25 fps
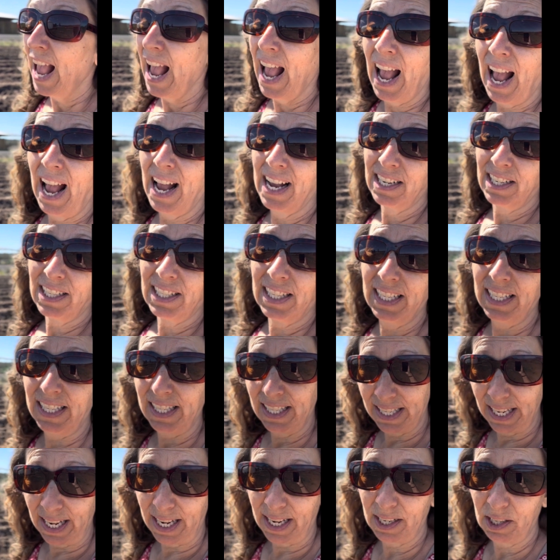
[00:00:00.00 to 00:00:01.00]
actually
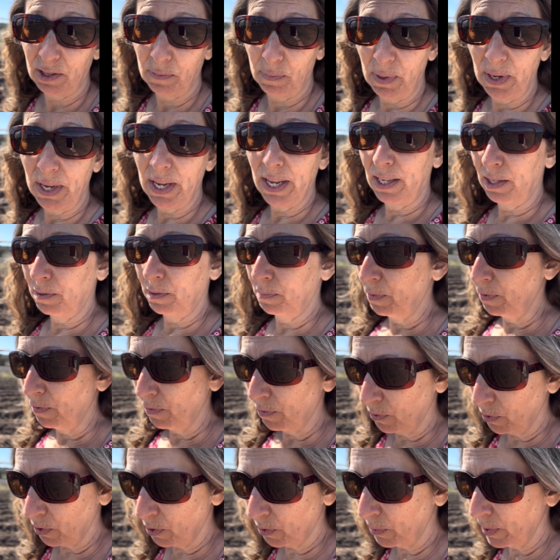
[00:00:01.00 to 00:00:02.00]
6, because
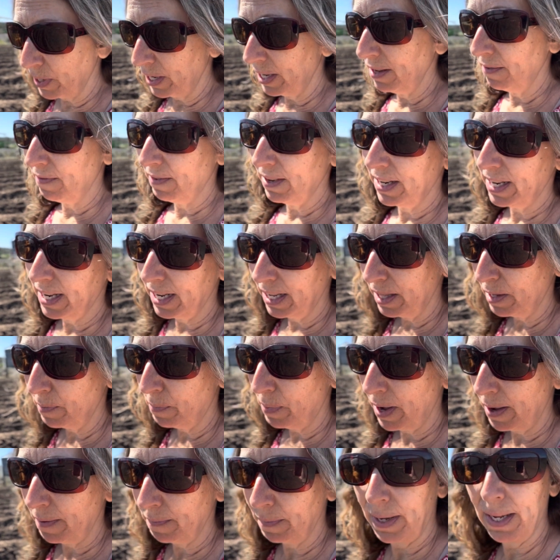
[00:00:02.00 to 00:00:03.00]
before we even did the
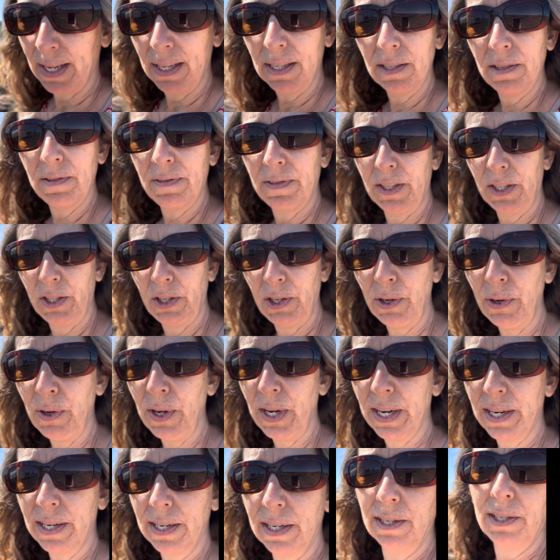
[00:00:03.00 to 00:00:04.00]
pumpkins for 2
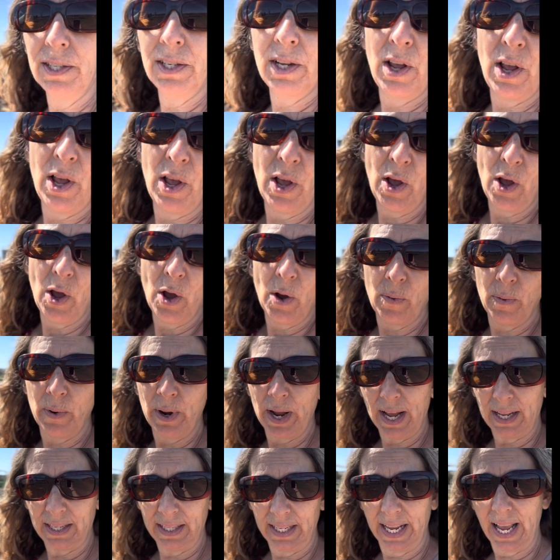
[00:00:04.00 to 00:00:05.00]
years, we
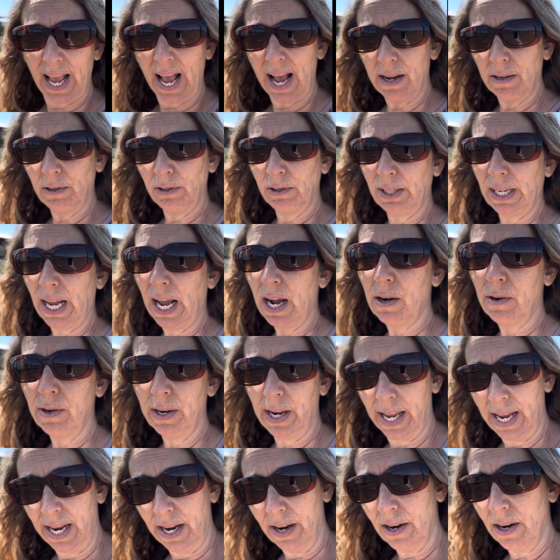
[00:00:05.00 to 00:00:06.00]
had the cows out
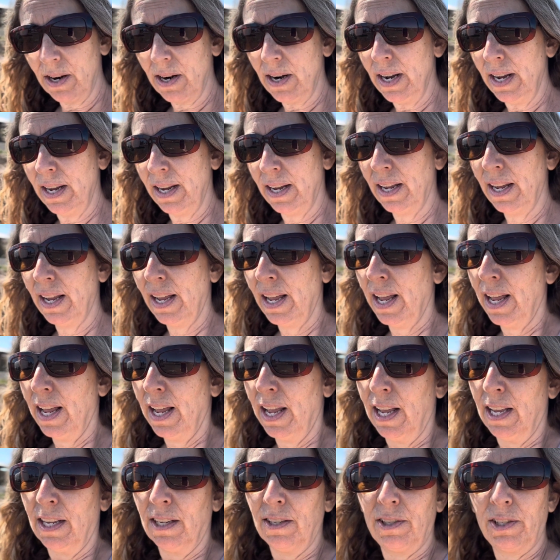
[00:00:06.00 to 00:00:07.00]
here.
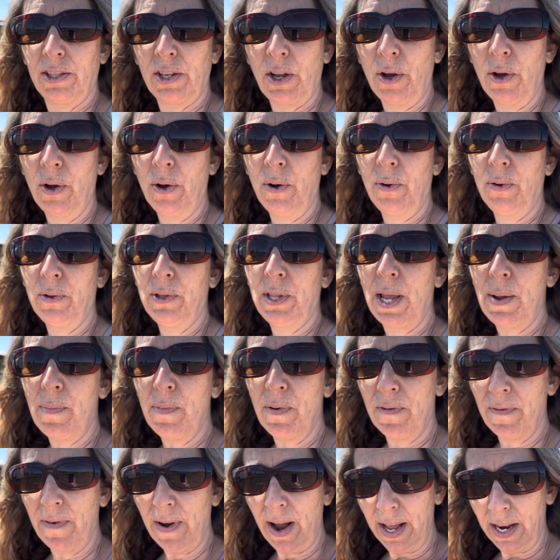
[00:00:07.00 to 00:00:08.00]
So they
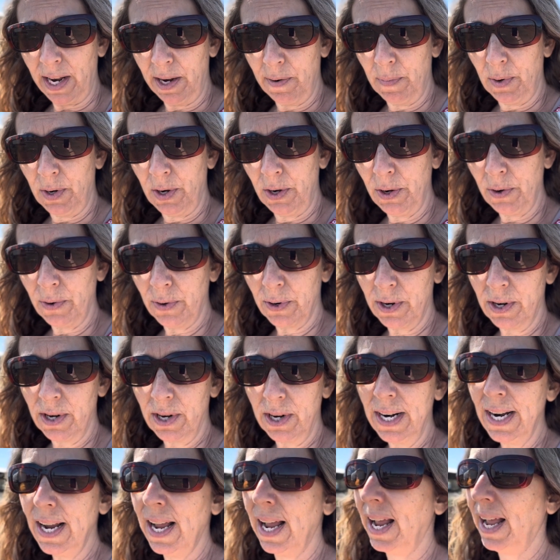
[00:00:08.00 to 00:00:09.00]
provided
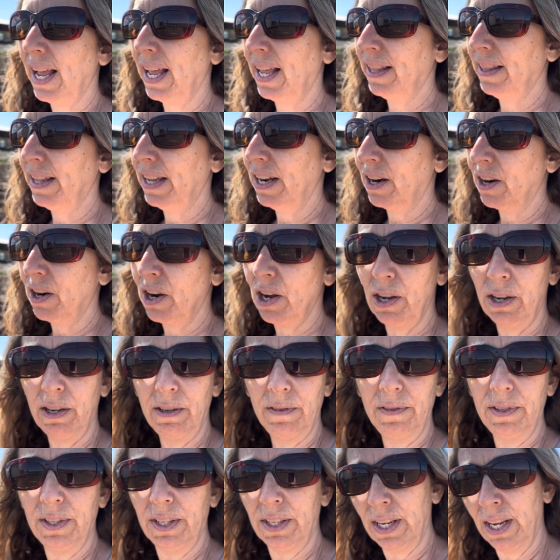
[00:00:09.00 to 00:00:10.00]
manure and their
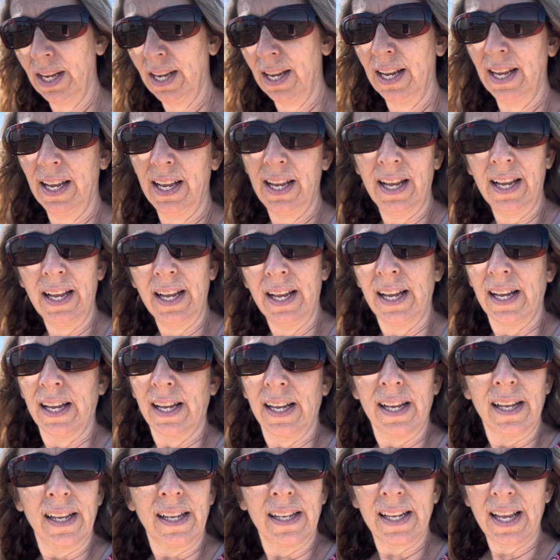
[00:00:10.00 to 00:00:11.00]
hooves
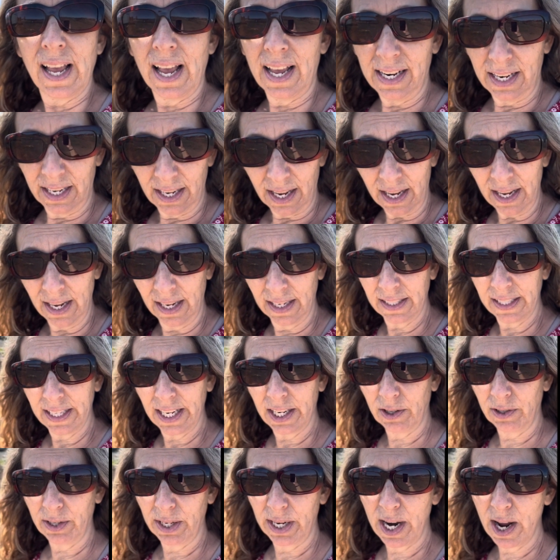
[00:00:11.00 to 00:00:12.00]
kind of
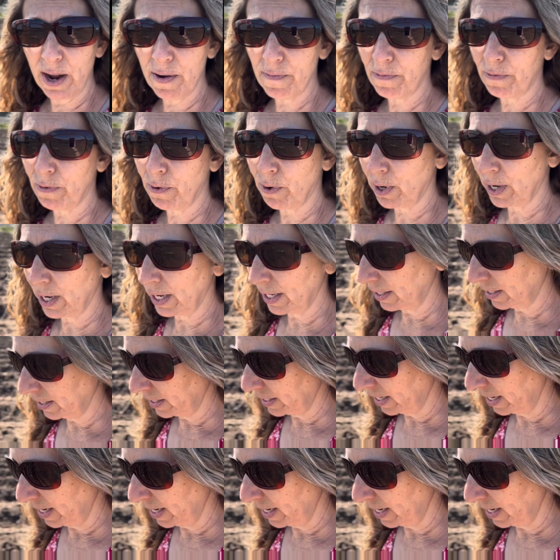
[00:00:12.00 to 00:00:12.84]
tilled it up for us